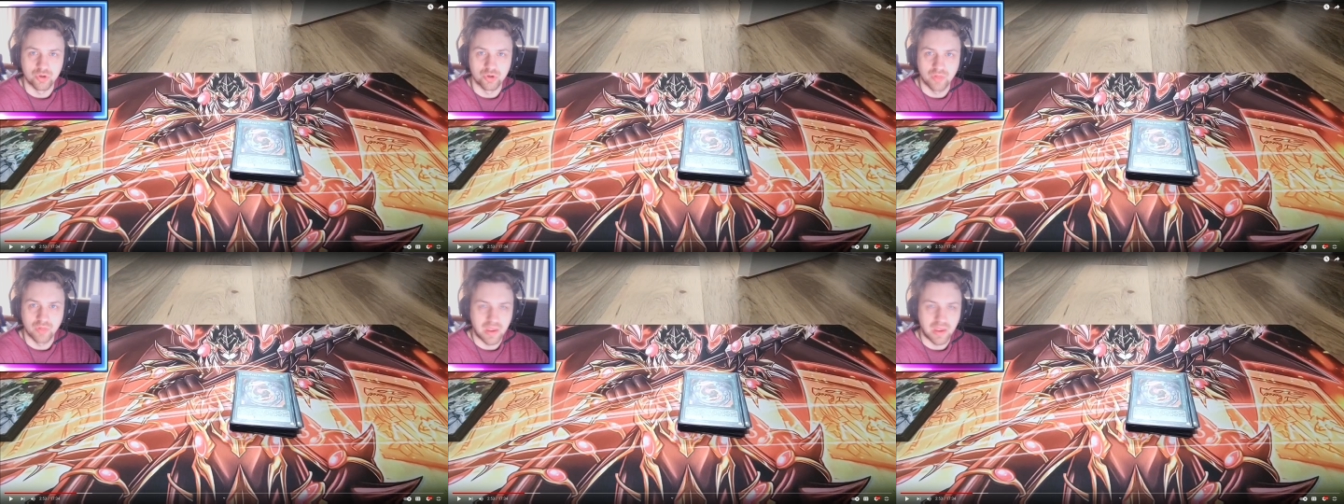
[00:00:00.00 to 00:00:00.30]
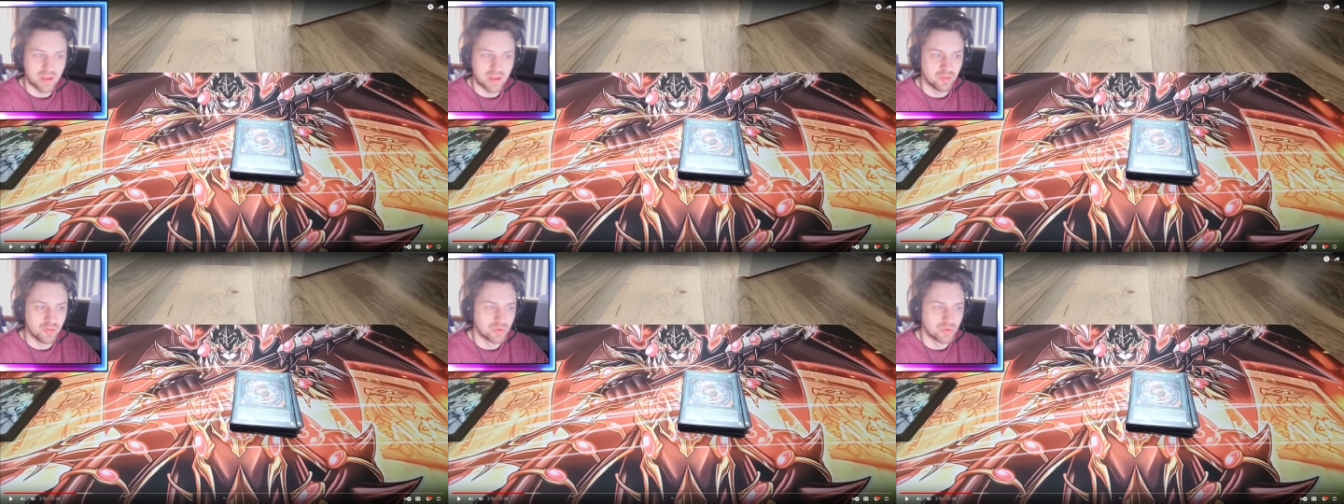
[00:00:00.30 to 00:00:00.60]
Like
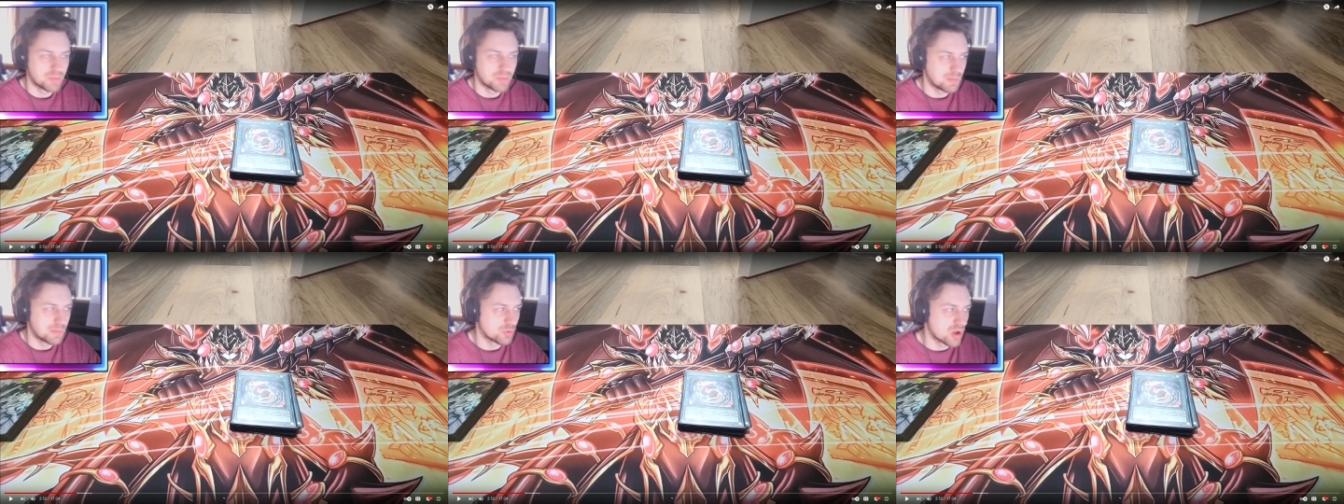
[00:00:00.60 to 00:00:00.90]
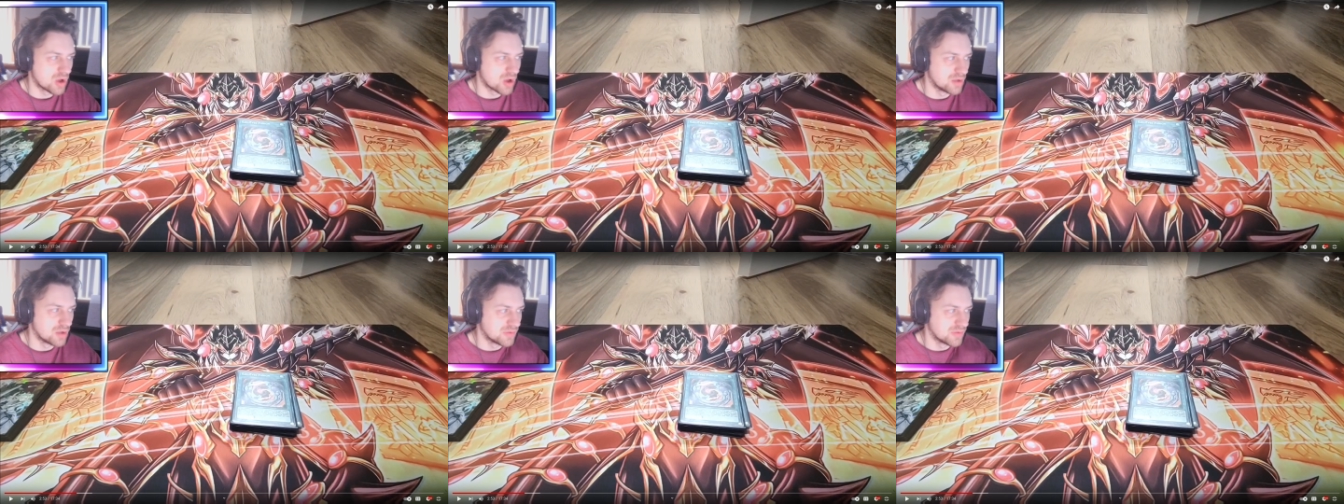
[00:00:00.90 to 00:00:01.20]
a lot of people
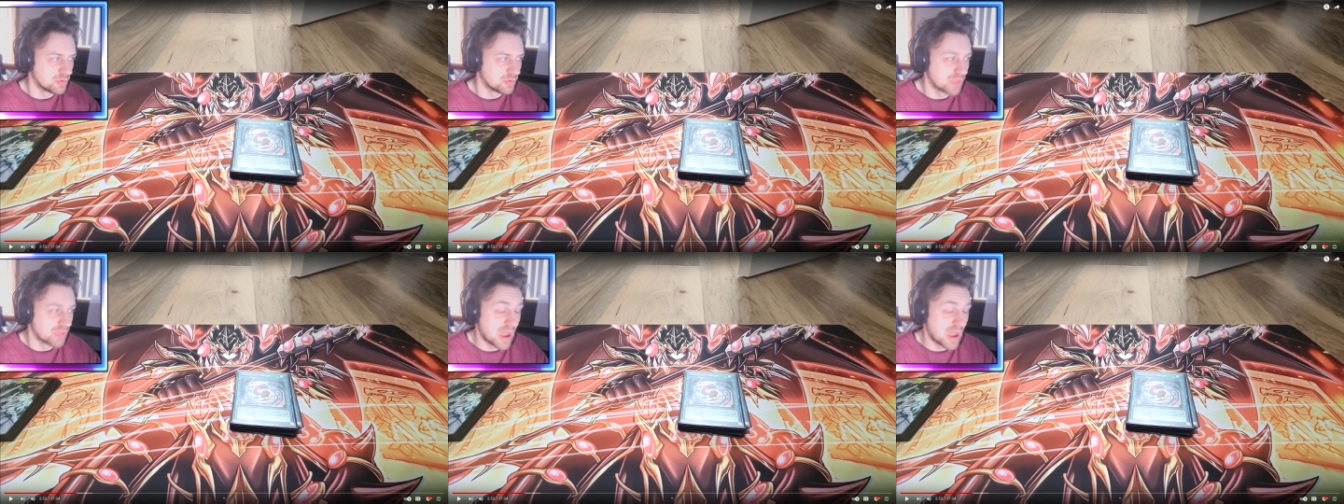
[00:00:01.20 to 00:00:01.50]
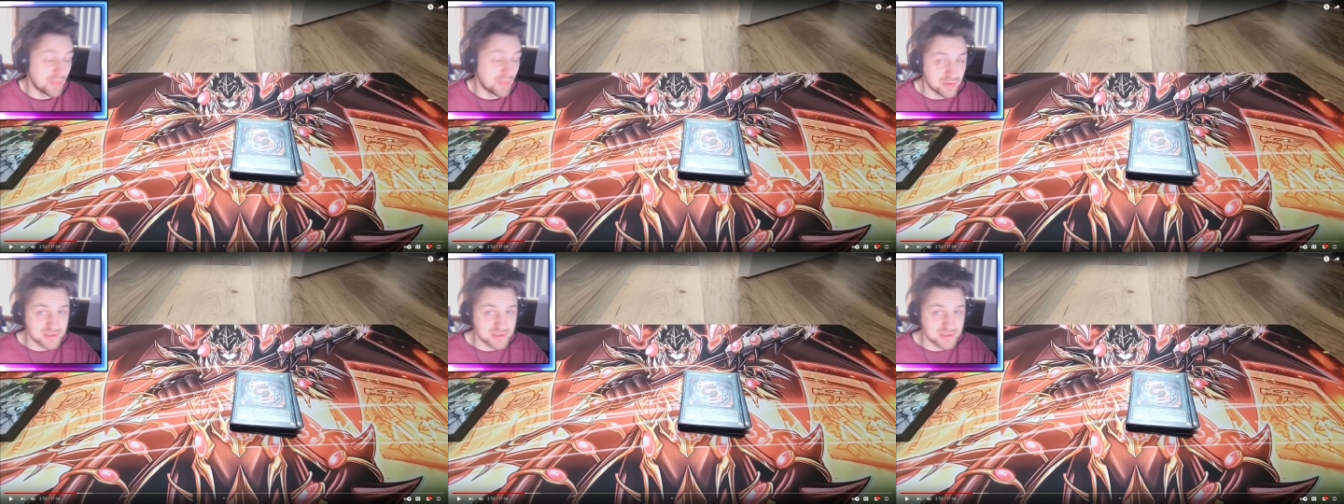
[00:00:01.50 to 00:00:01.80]
can't deal with that
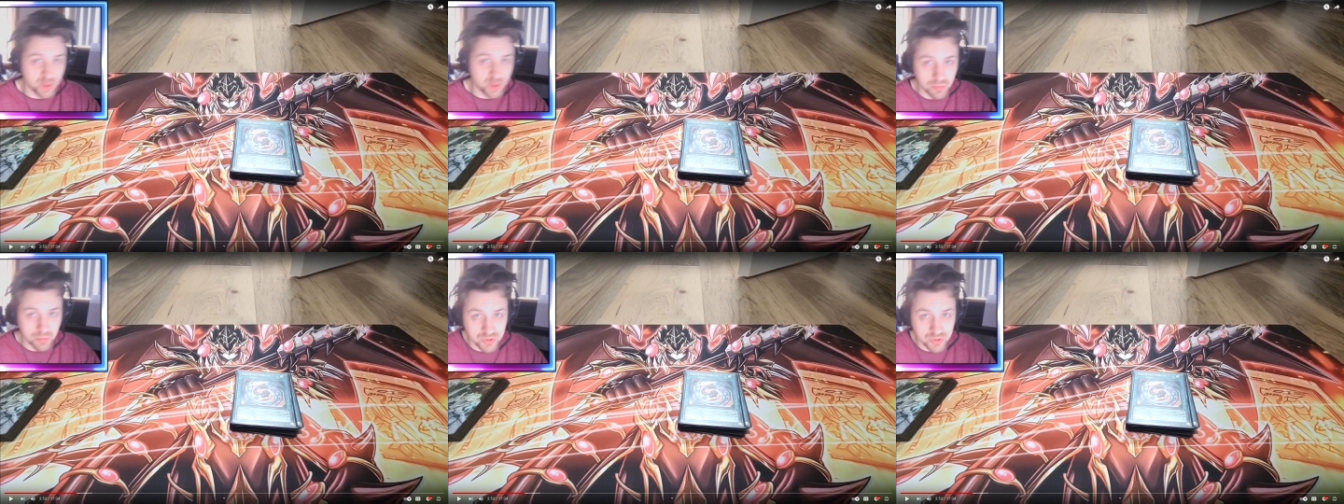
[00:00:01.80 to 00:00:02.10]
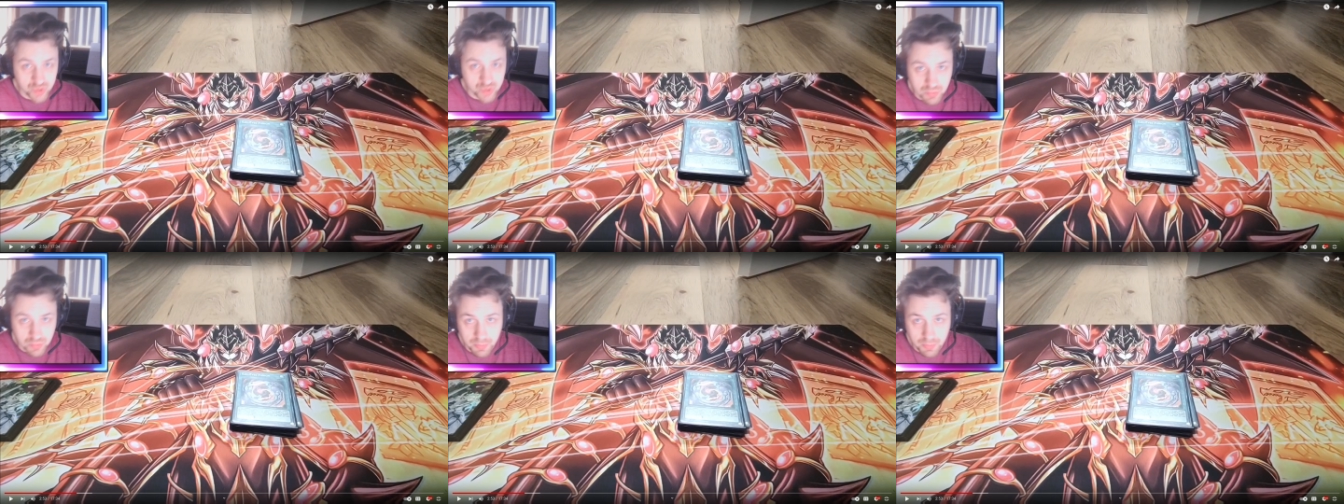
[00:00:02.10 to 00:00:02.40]
unless they open
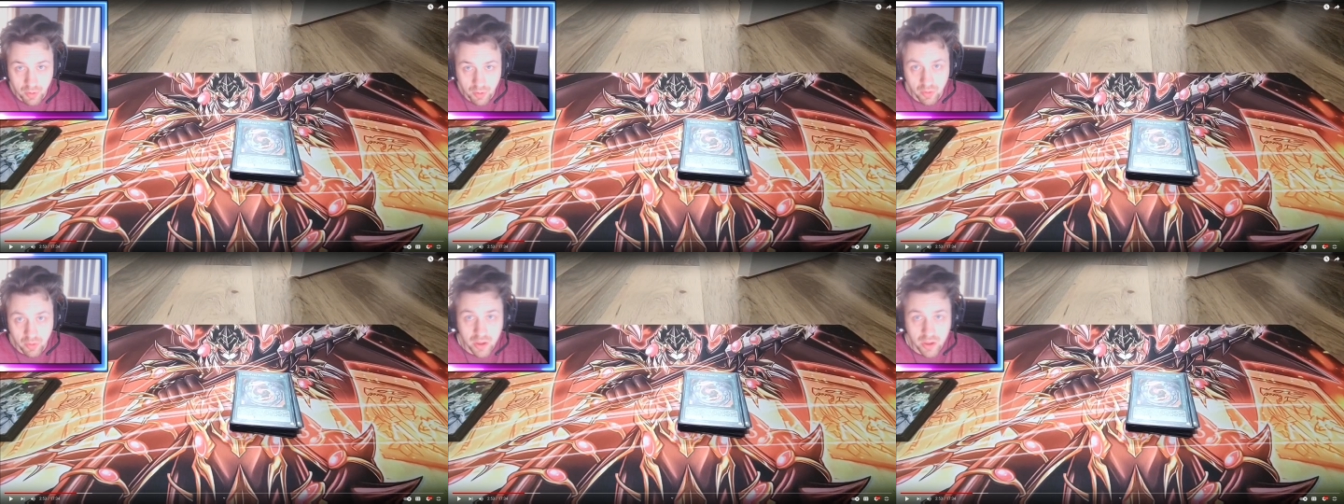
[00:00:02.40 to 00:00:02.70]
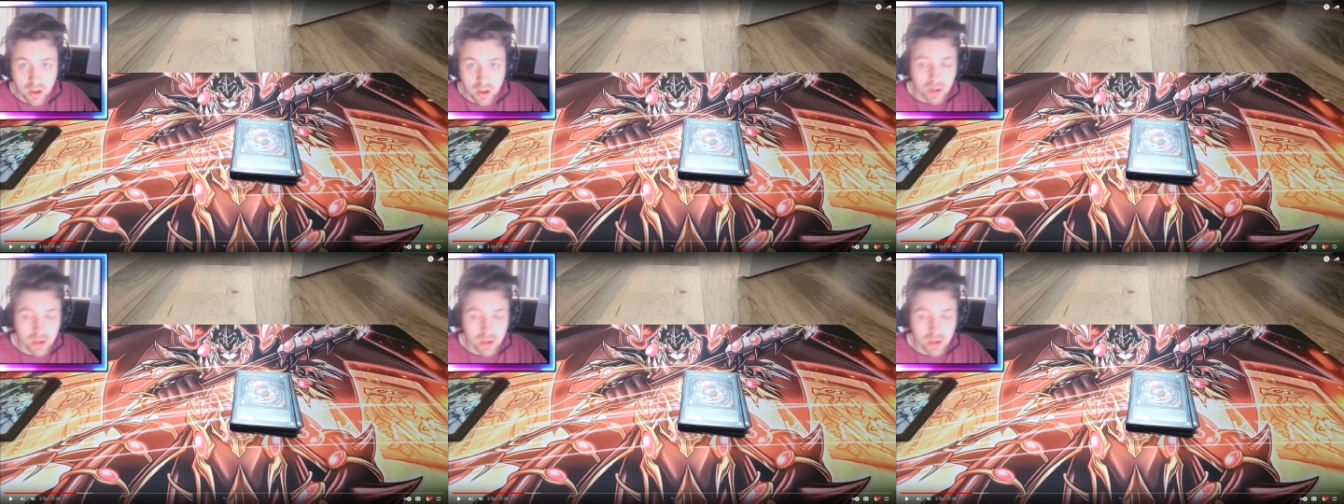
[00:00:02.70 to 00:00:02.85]
Super Poly.